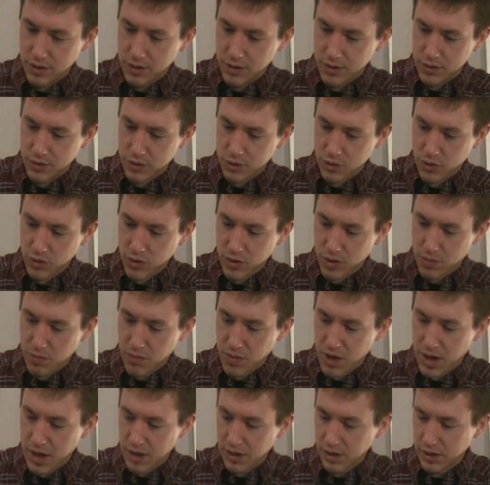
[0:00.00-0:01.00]
so that
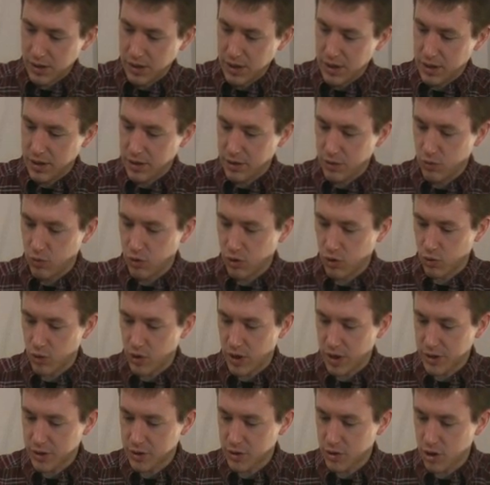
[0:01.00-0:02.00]
my lid will
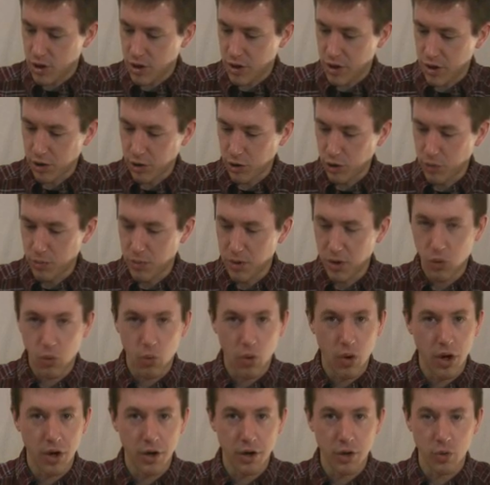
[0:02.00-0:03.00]
rest on a little bit of
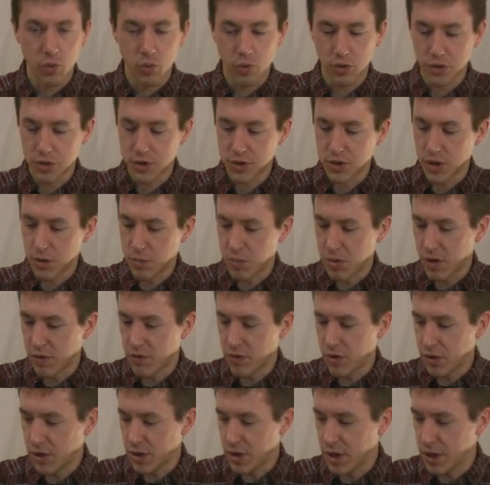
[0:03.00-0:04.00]
water. Will sit above
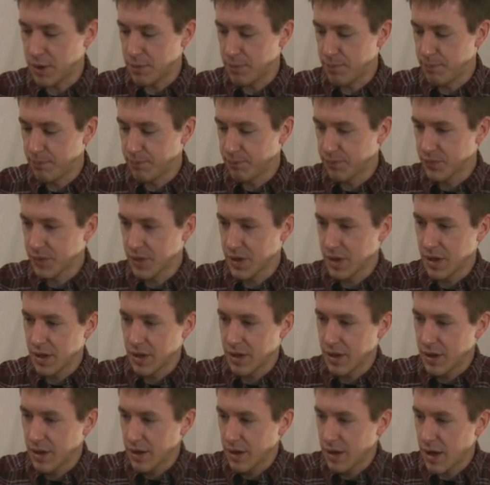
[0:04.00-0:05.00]
the lid.
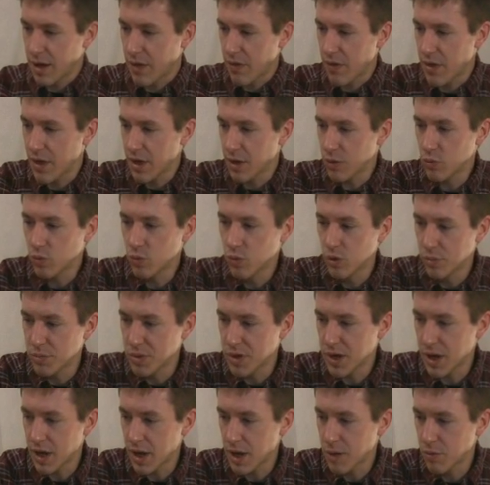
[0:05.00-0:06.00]
And then we'll
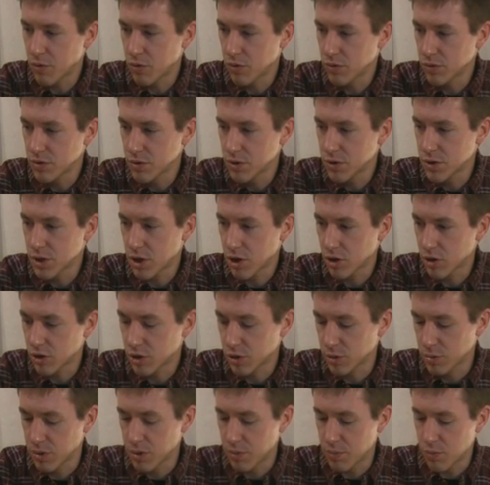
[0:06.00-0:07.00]
be able to talk a
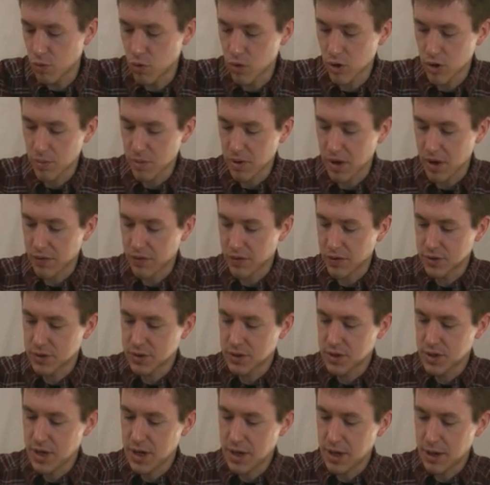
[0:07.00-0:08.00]
little bit more about this
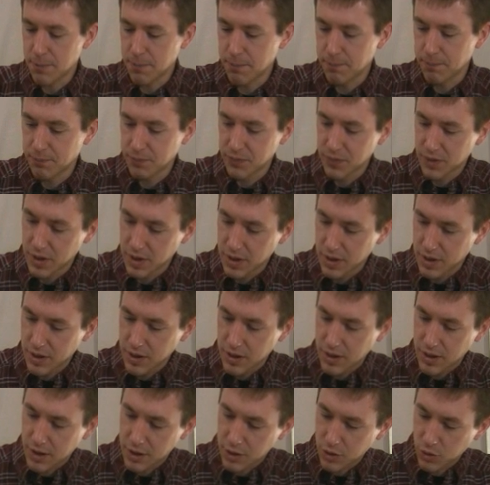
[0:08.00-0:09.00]
tea.
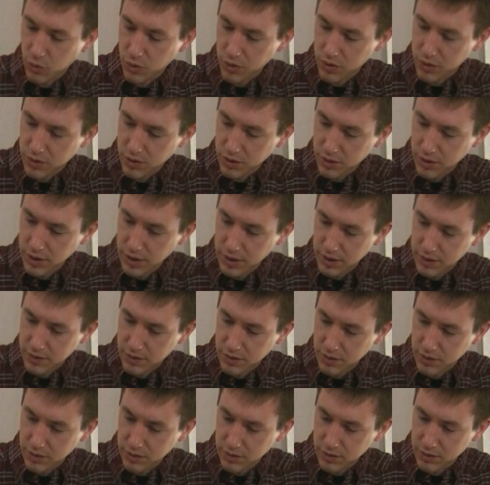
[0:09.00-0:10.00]
I don't want the
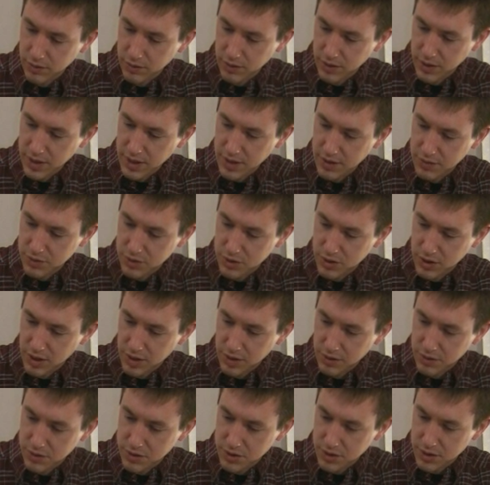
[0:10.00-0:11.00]
leaves to
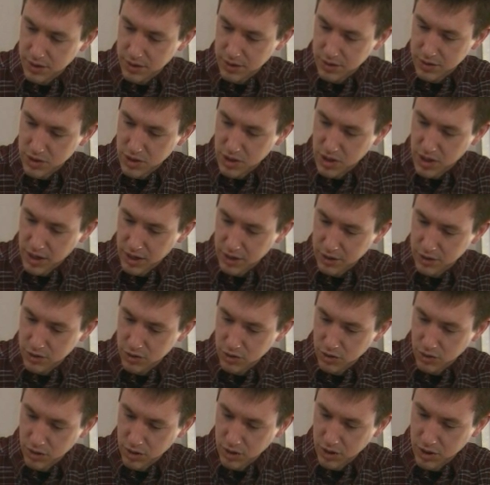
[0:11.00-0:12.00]
get tucked
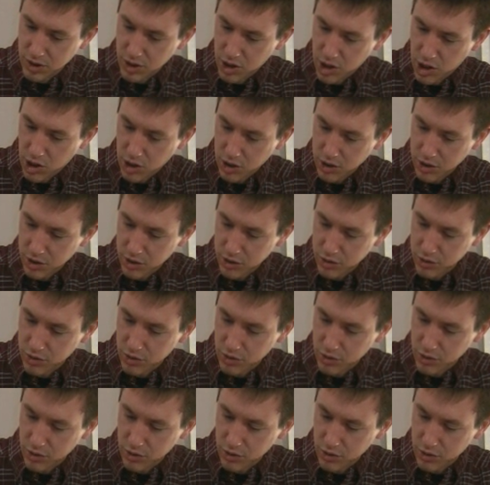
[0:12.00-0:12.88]
or caught under the